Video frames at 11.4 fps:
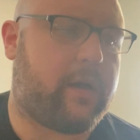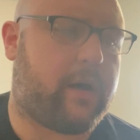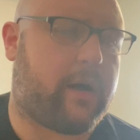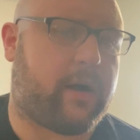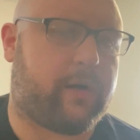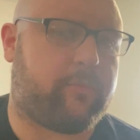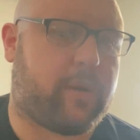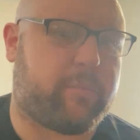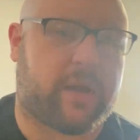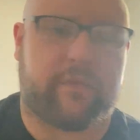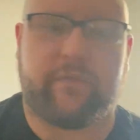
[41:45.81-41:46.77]
I'm
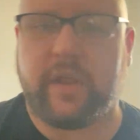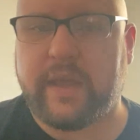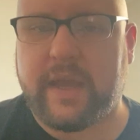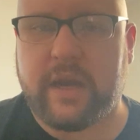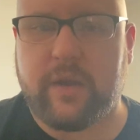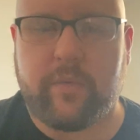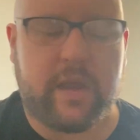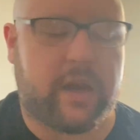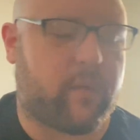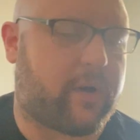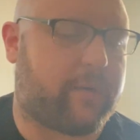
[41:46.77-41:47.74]
not affiliated with
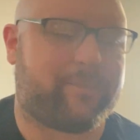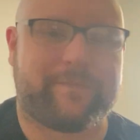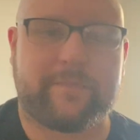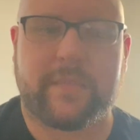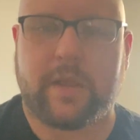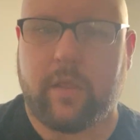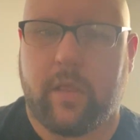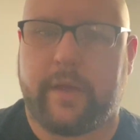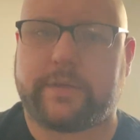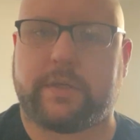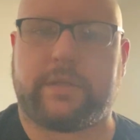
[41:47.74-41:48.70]
anyone. Let's get